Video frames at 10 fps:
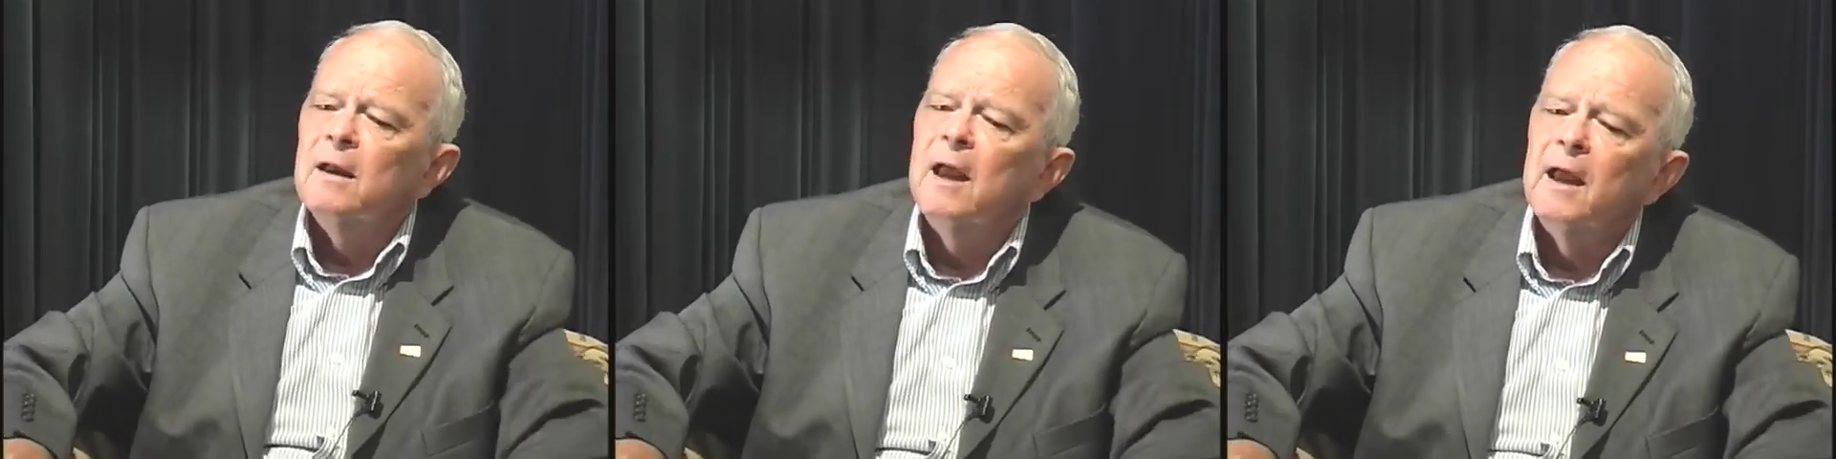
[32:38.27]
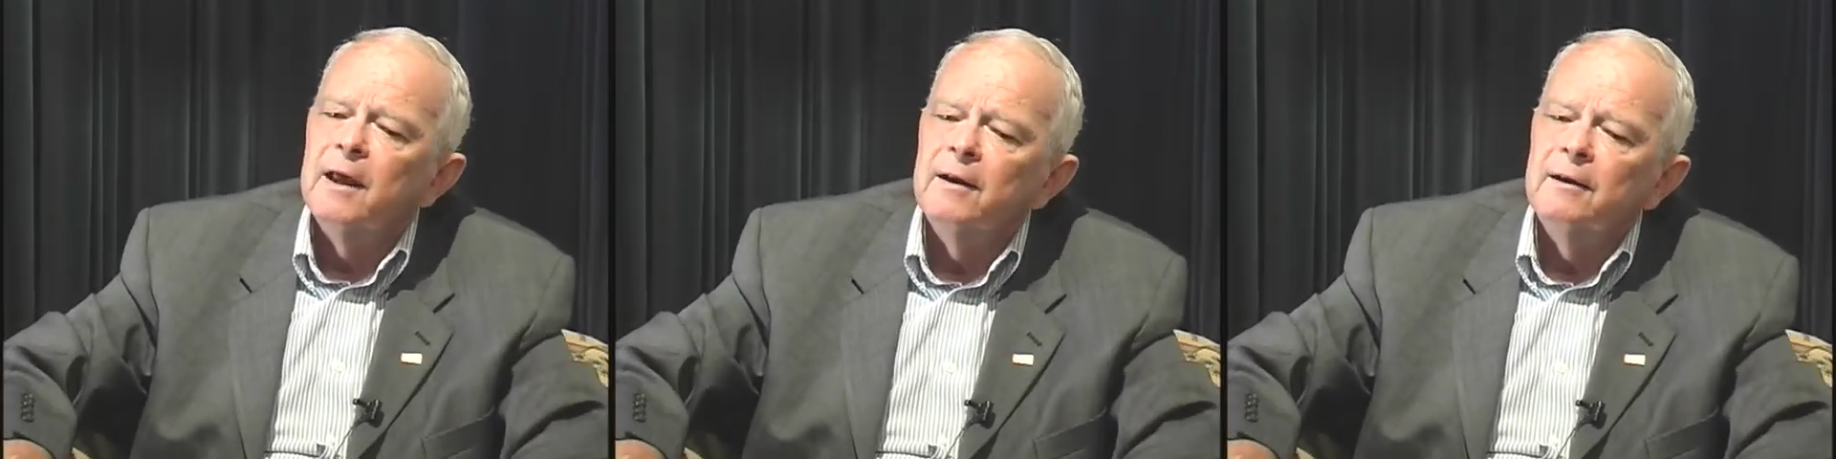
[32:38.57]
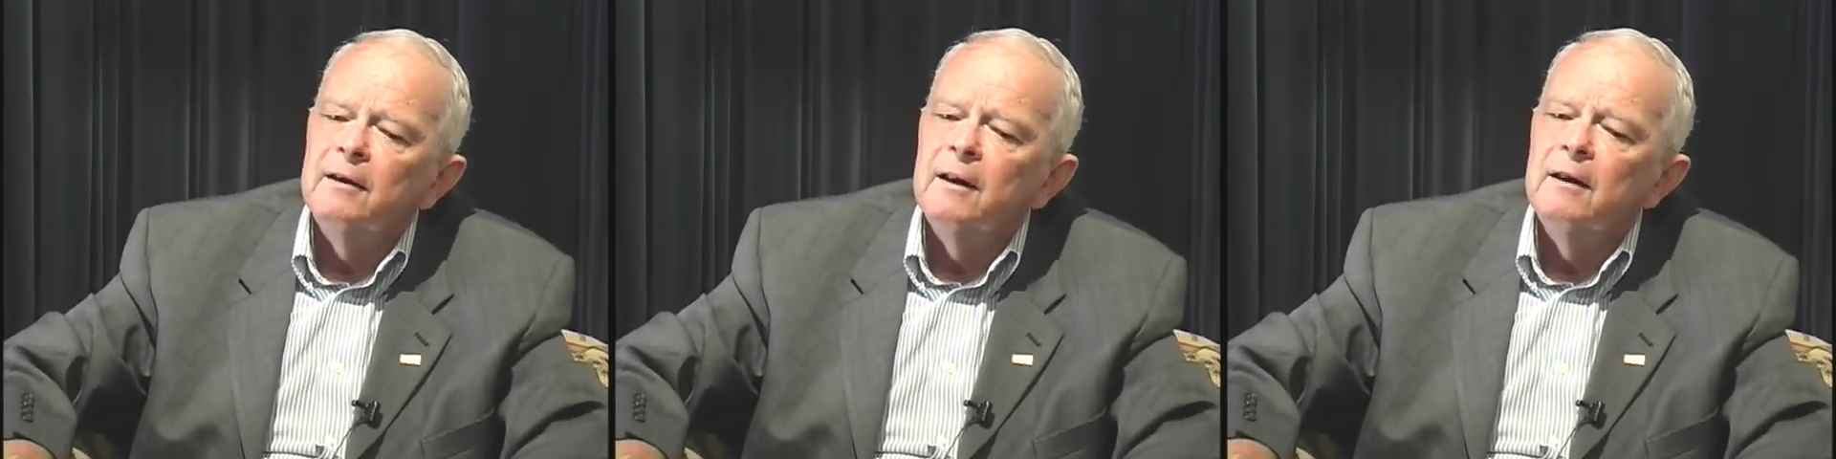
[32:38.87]

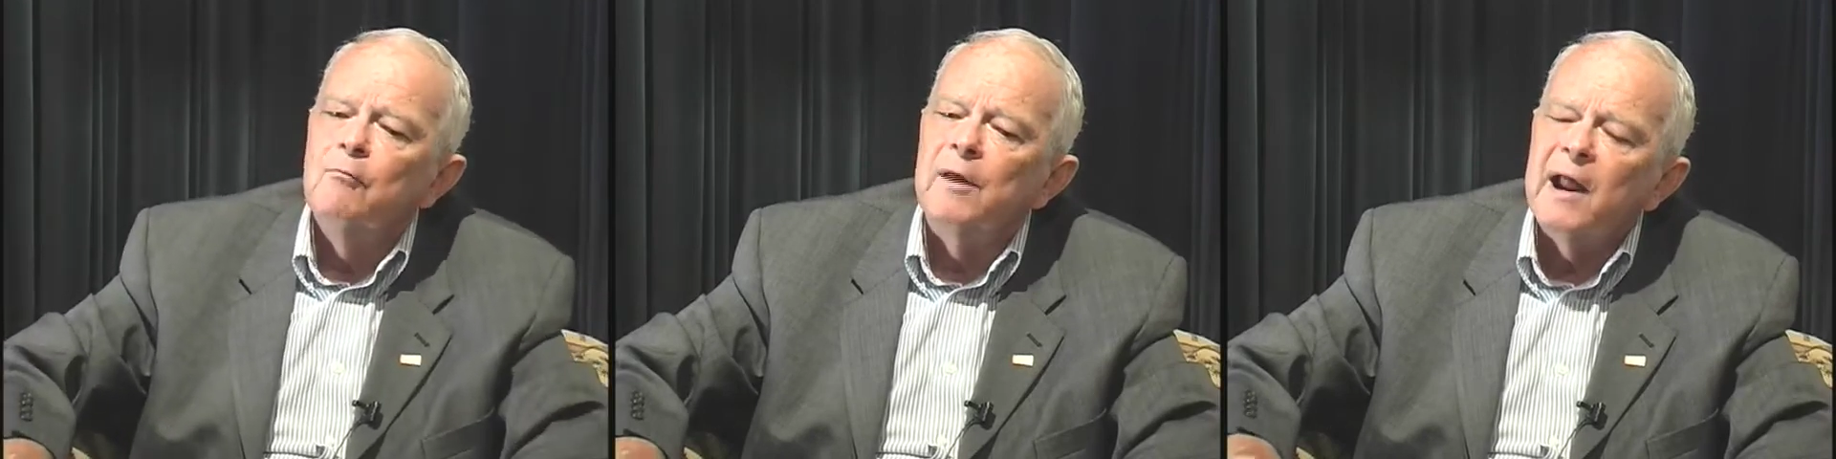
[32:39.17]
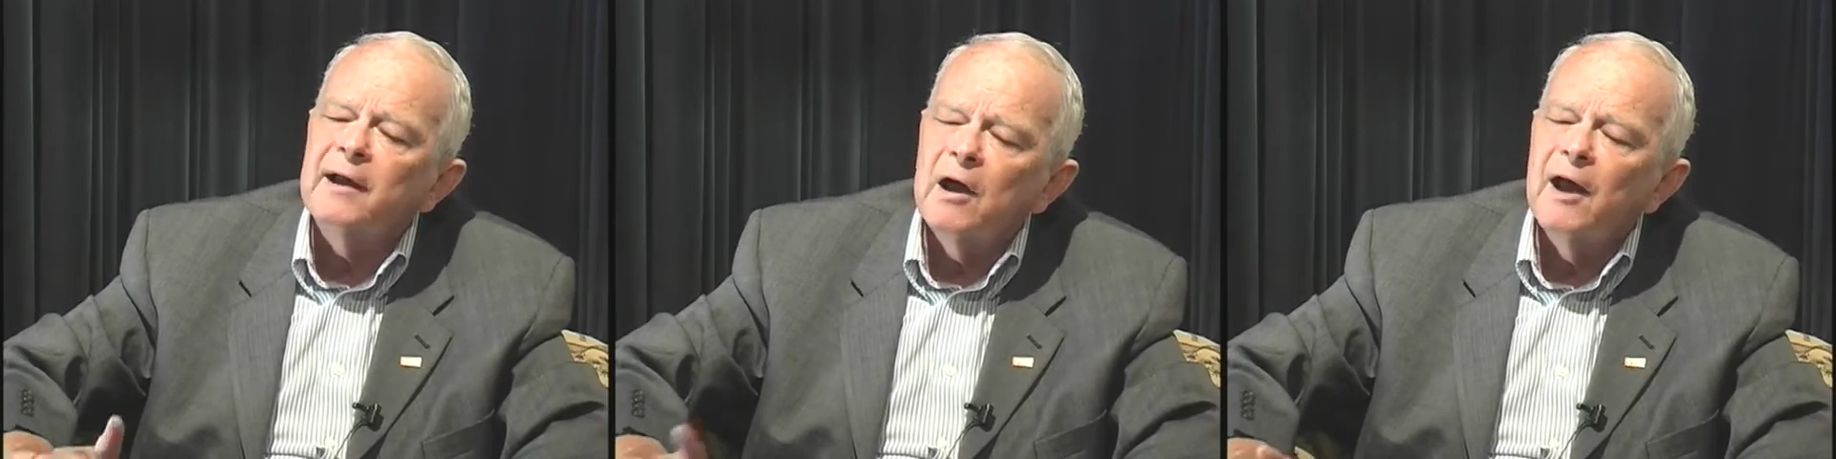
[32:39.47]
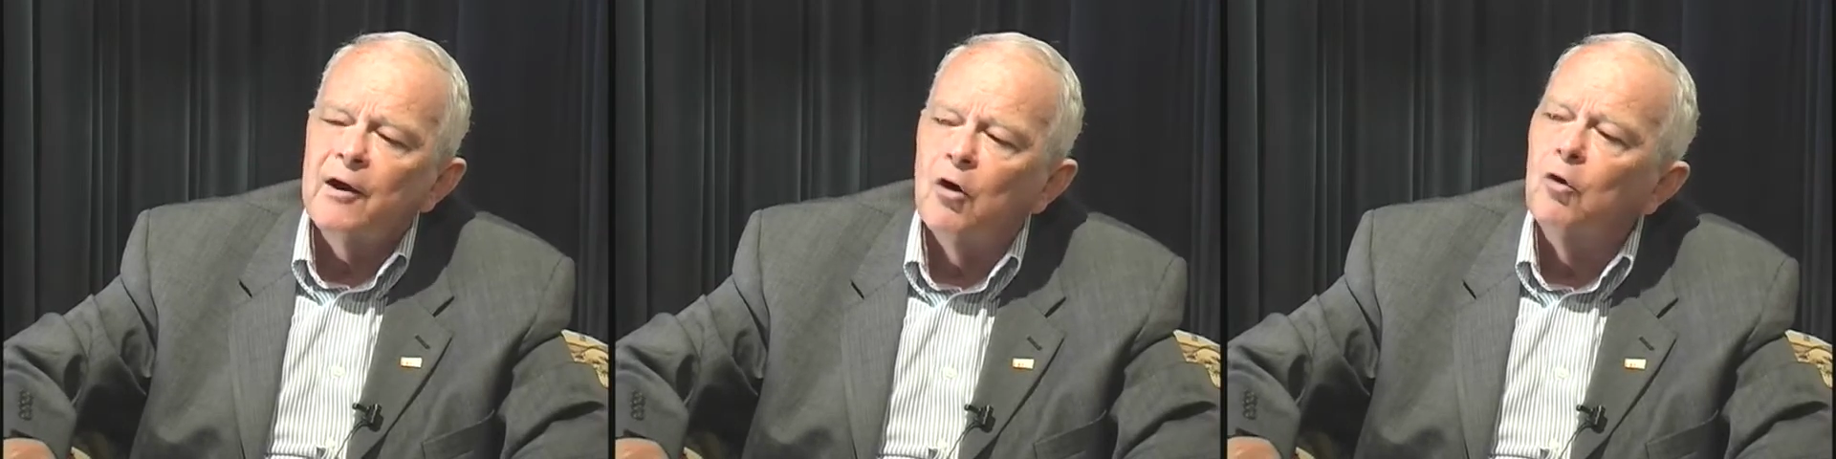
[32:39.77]
And when I
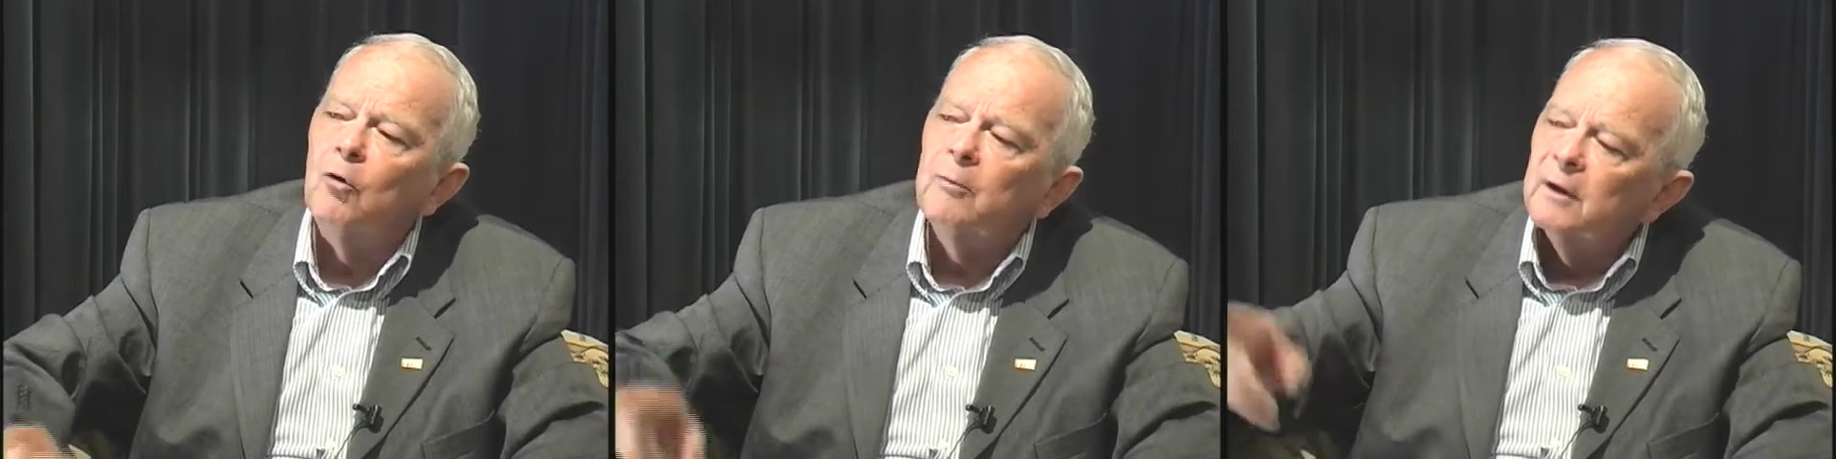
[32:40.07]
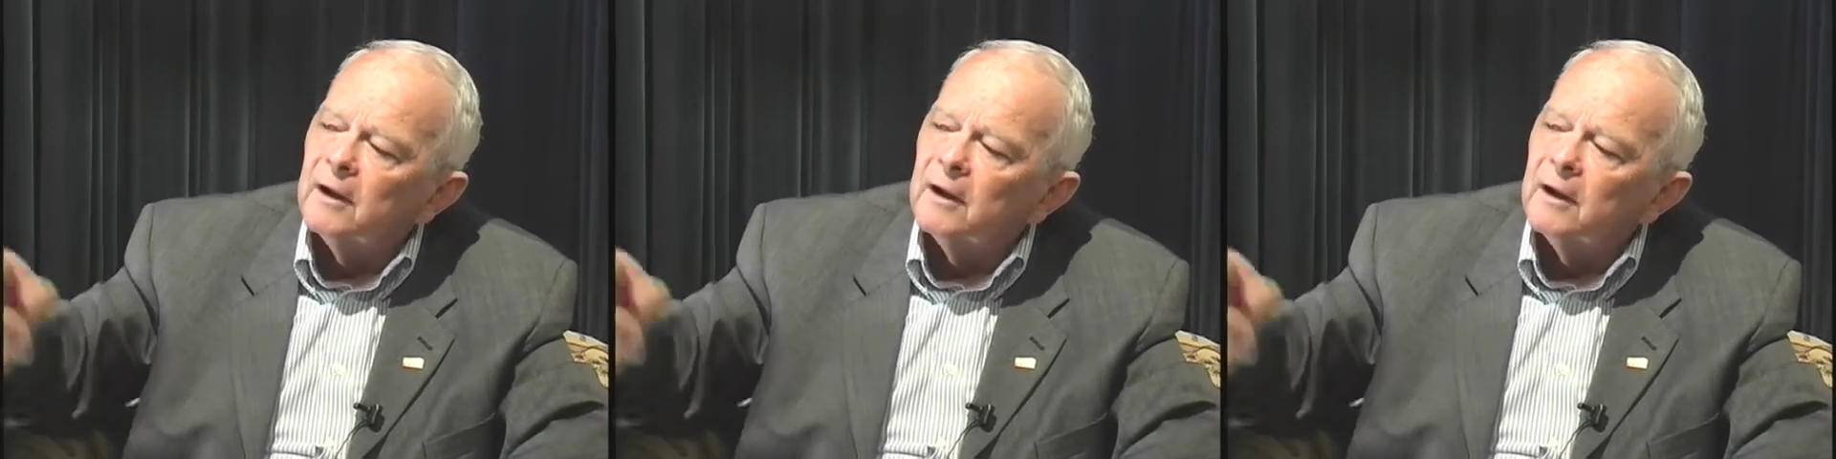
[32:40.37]
got home,